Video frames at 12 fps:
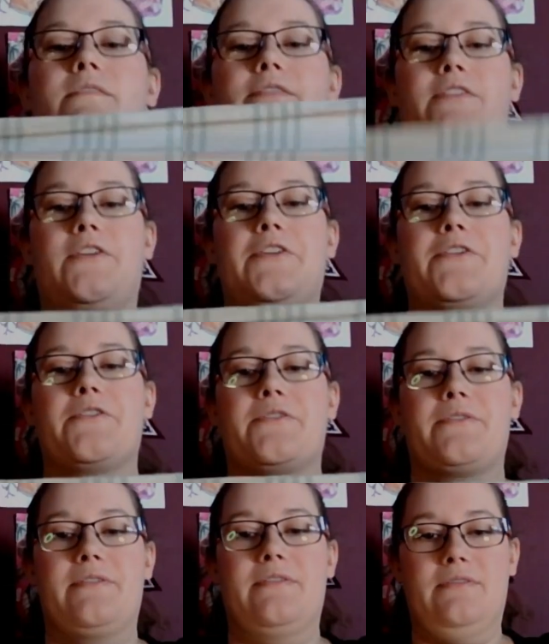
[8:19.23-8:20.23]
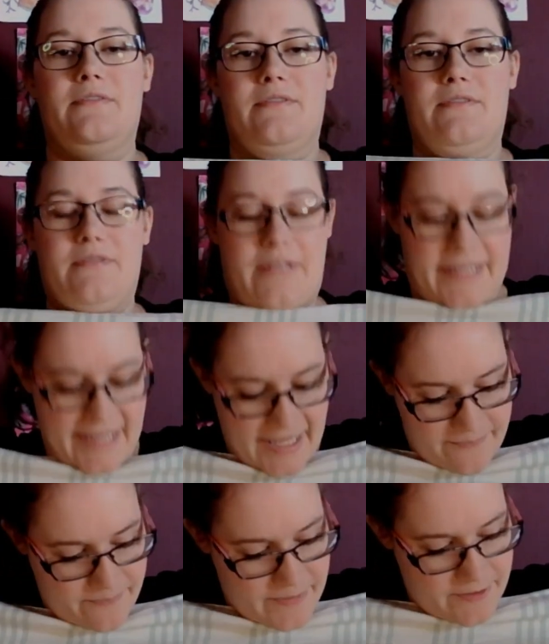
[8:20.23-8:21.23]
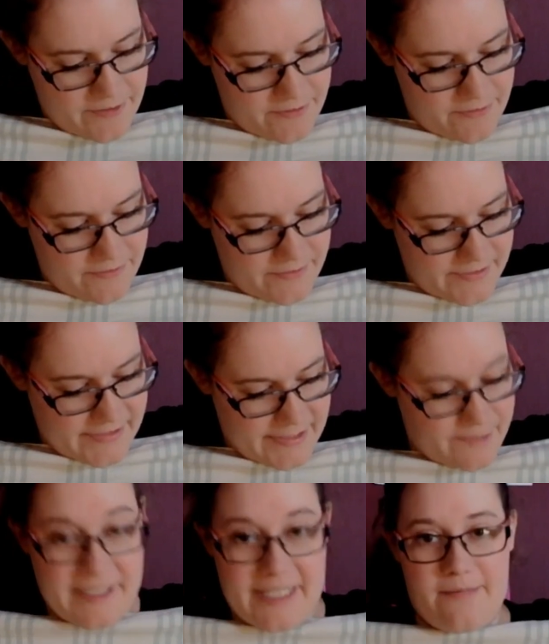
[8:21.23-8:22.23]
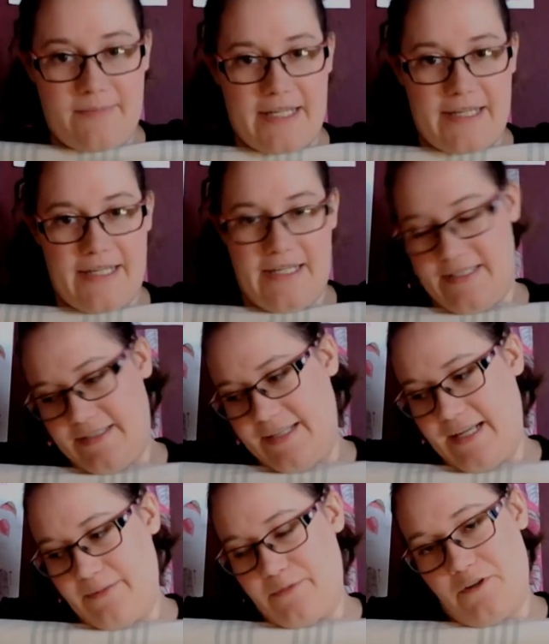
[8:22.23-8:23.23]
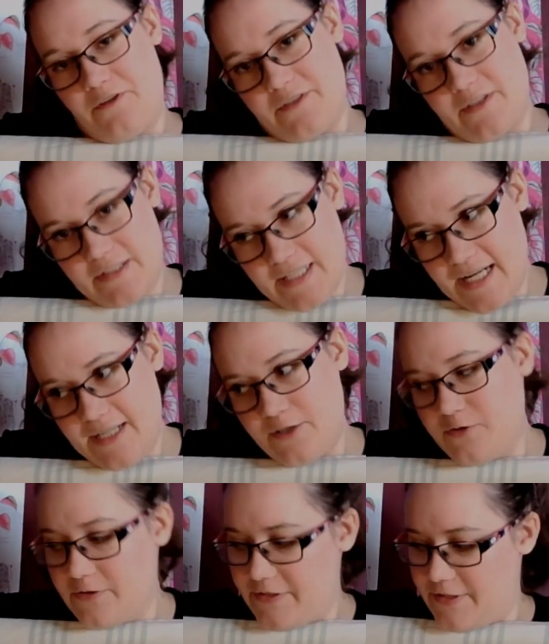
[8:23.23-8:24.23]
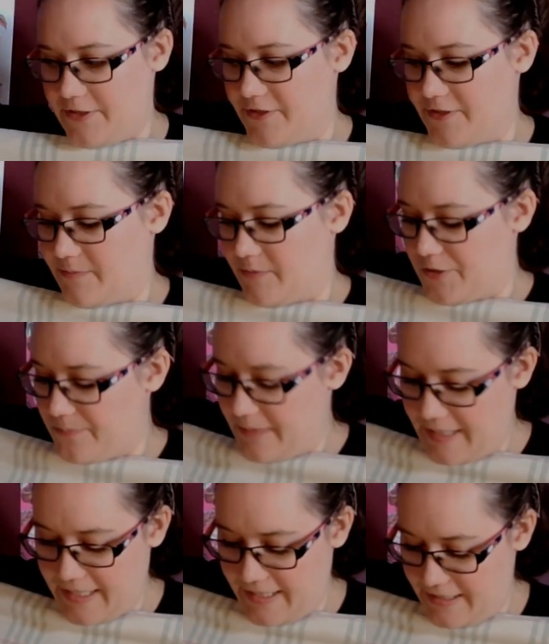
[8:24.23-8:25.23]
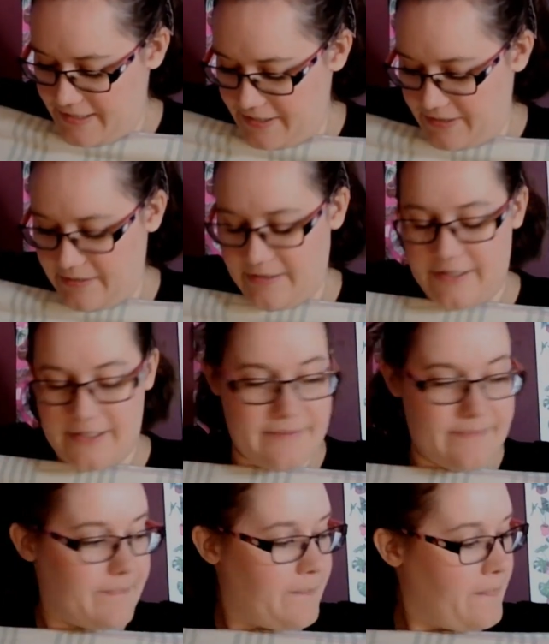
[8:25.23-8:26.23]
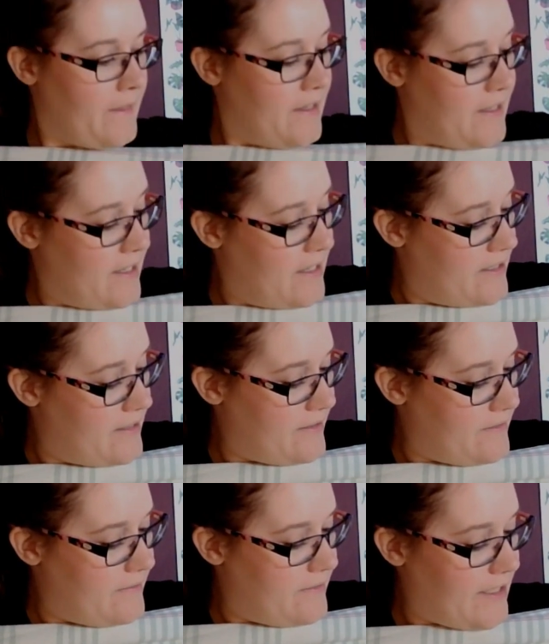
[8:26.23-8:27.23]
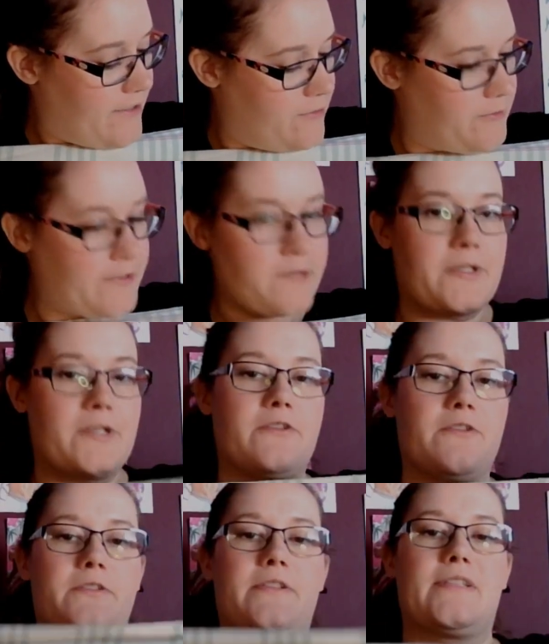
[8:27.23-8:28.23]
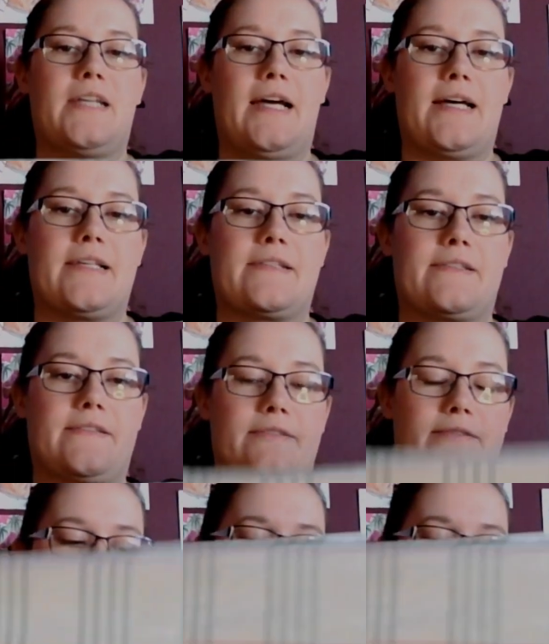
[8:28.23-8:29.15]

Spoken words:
So they can be used as picnic blankets, they can be used as towels, you can use them on the beach. They can also be used as,